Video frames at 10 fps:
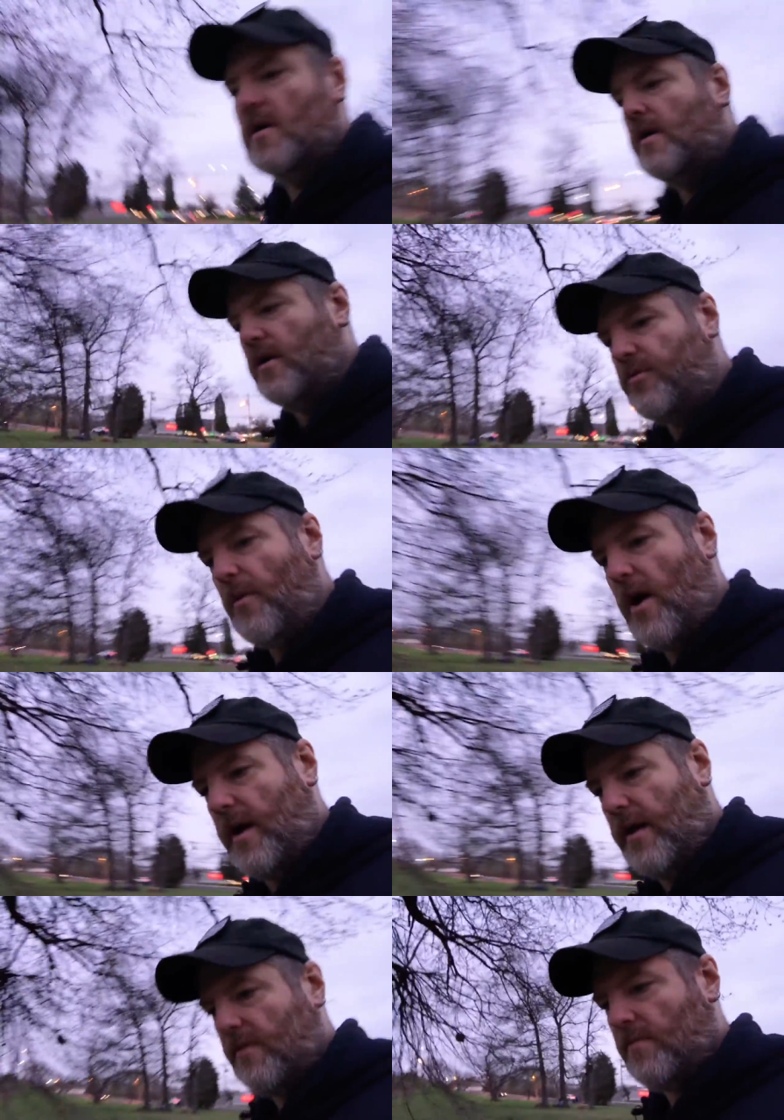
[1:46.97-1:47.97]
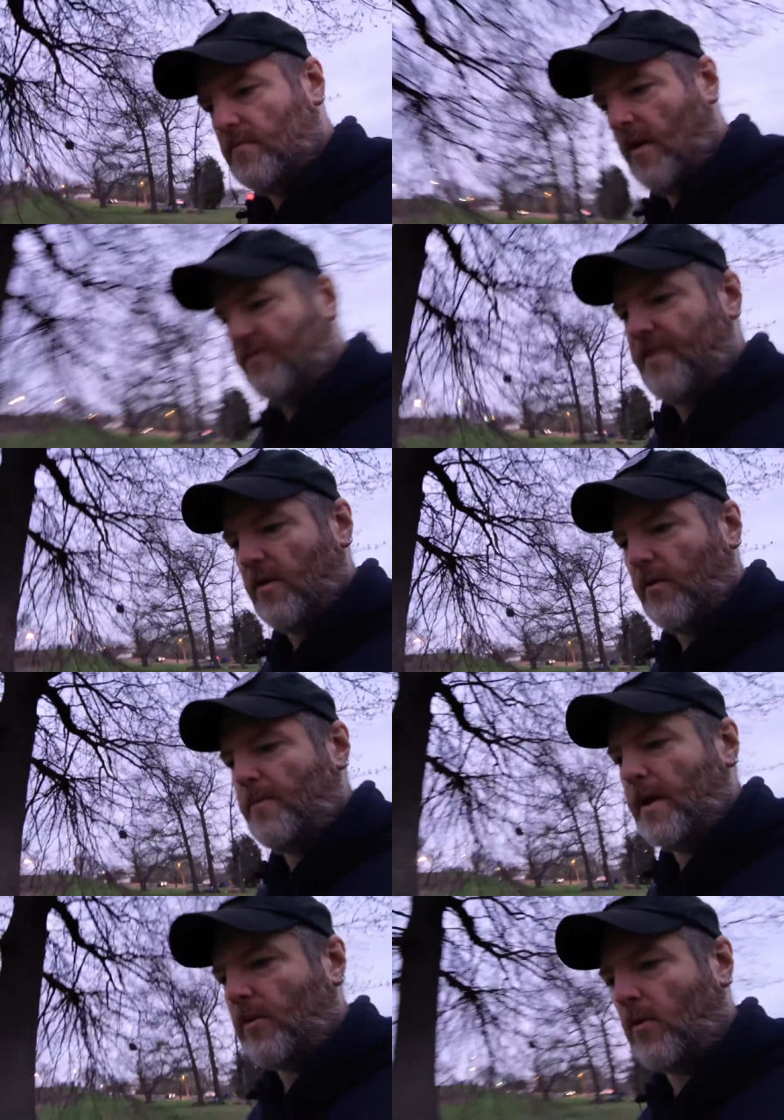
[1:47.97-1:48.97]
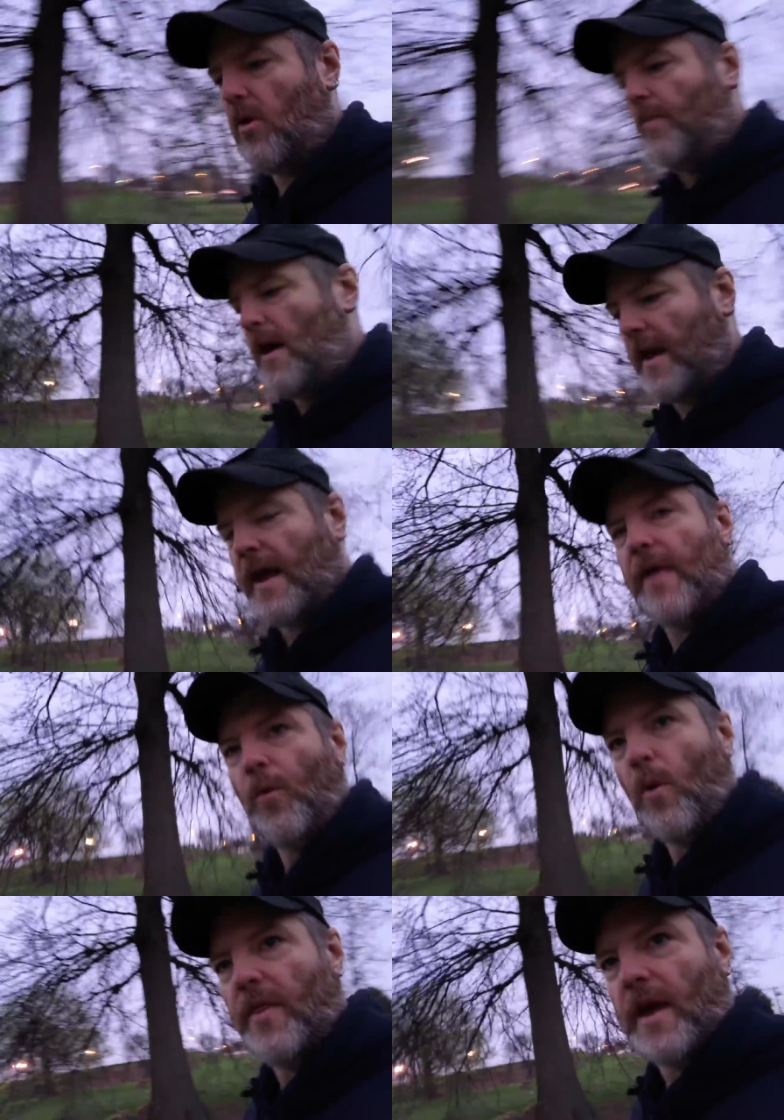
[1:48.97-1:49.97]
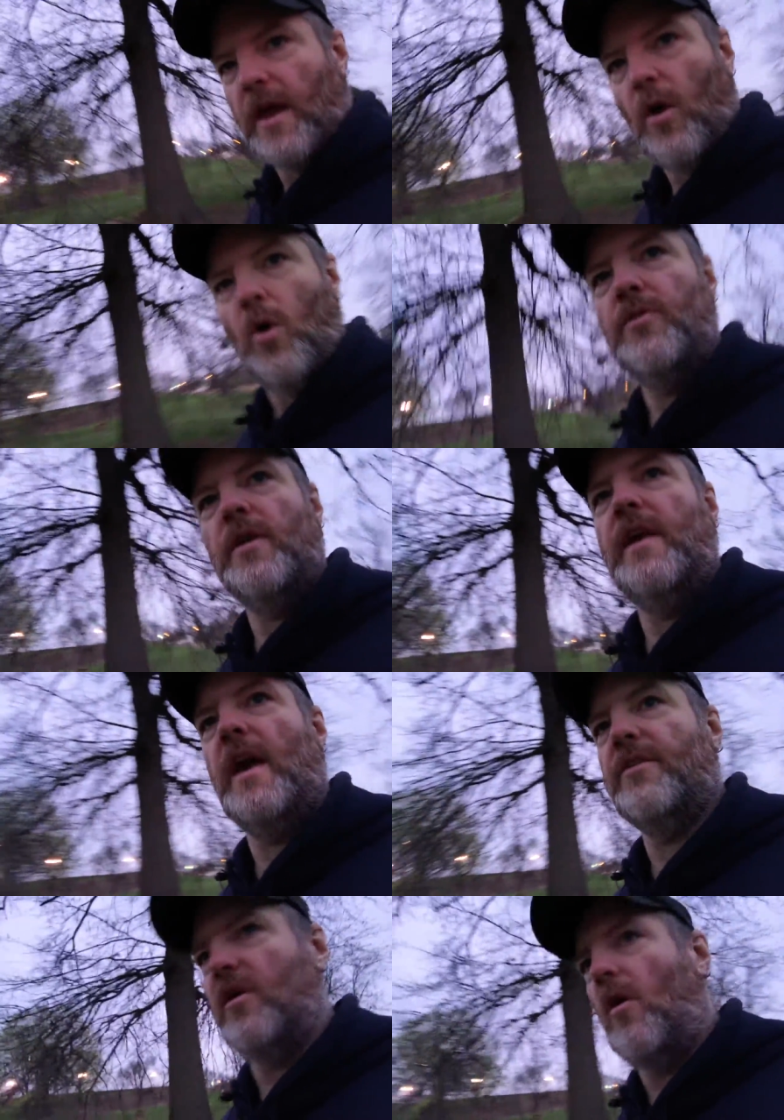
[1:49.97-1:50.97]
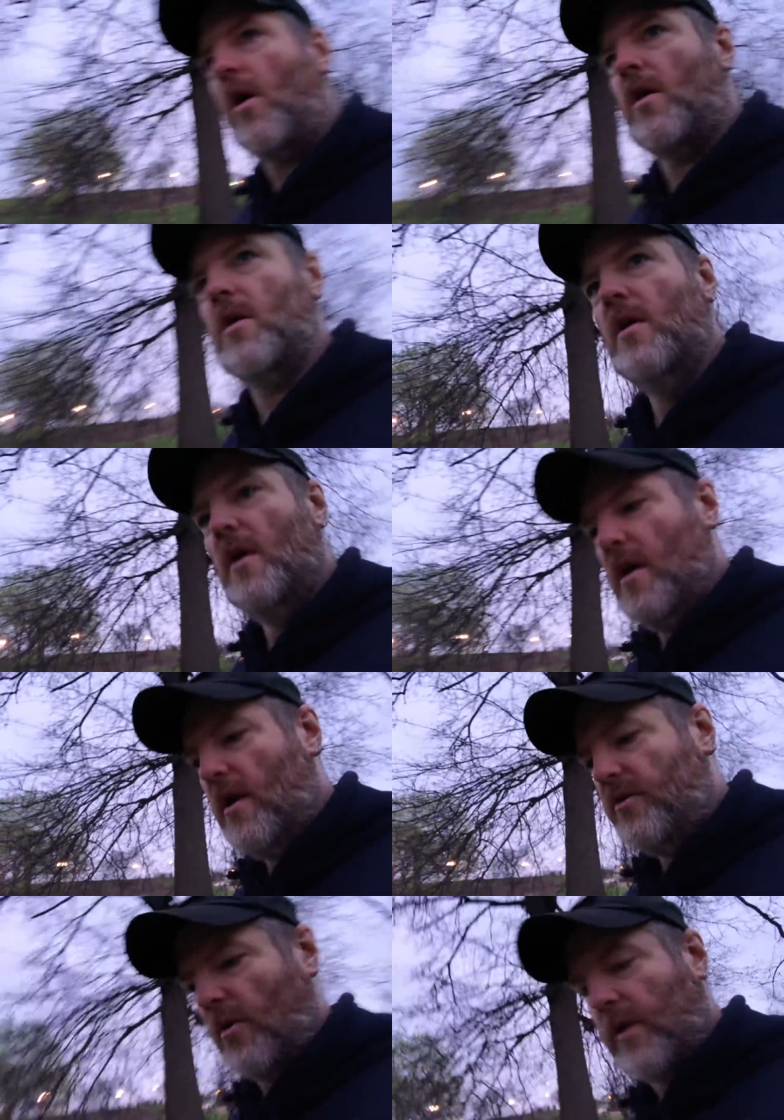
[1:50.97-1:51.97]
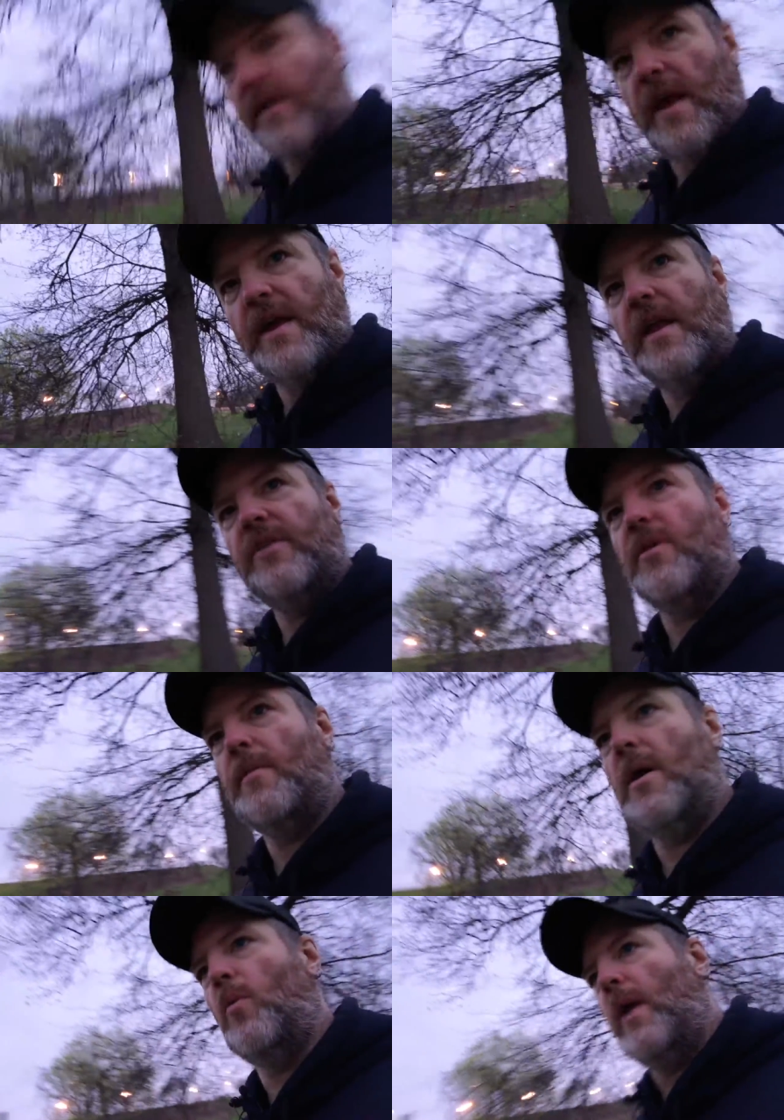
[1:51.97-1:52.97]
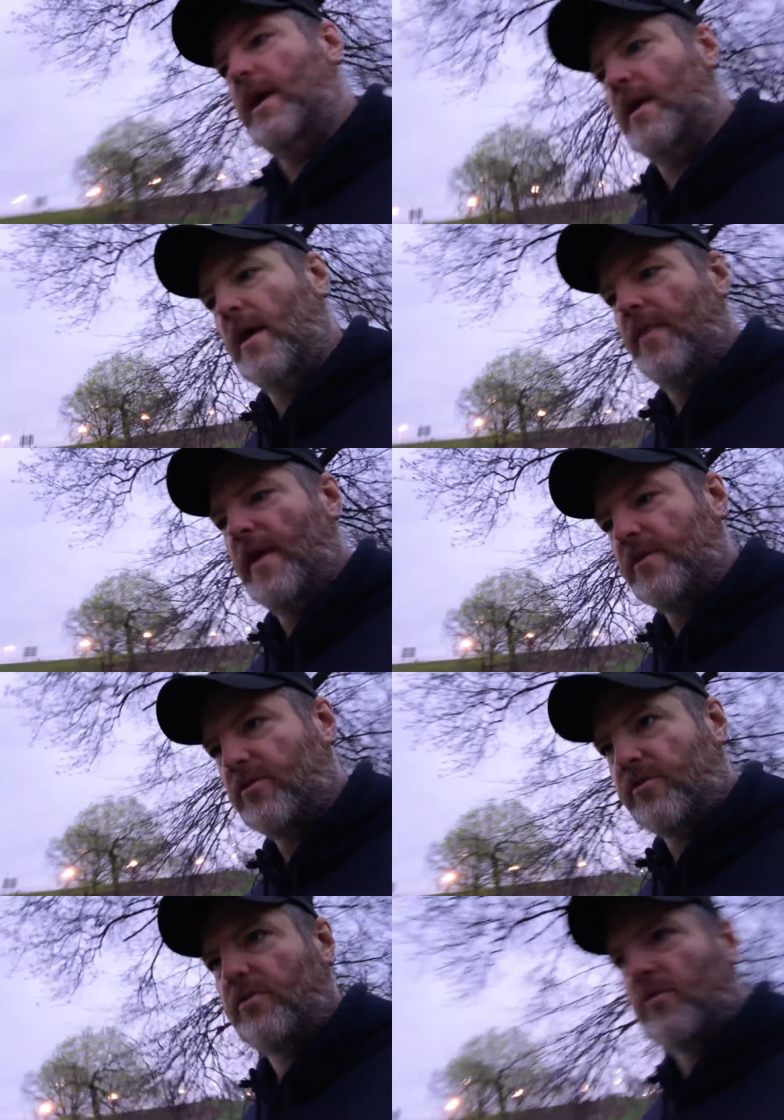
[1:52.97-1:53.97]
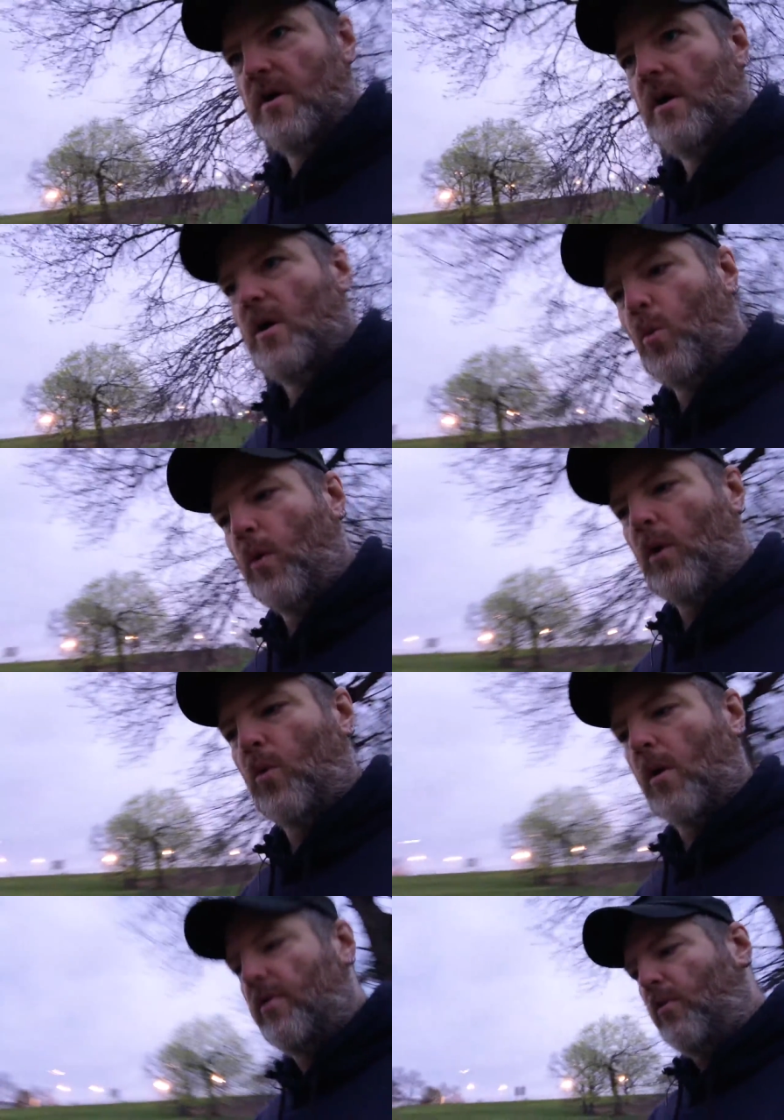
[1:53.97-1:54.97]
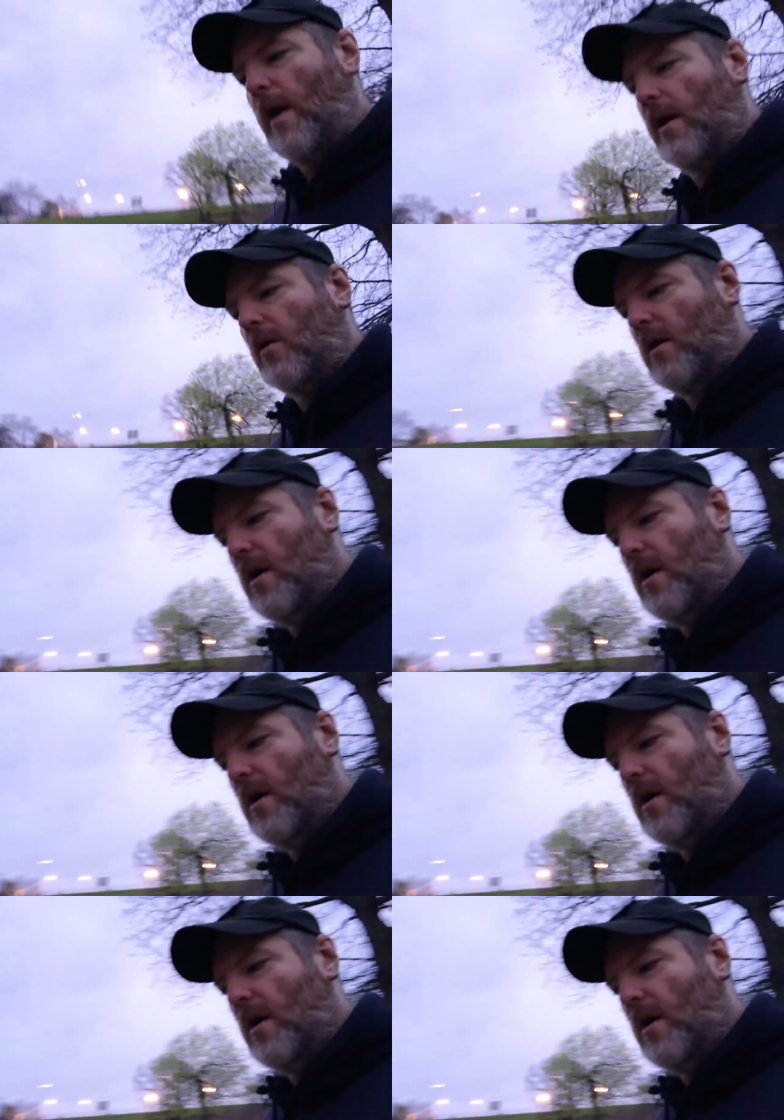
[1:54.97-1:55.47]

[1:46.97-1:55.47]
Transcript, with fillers: is my my fairly big Gorilla Pod. I got the one that can hold the DSLR, so it can take a decent amount of weight, and that's well worthwhile.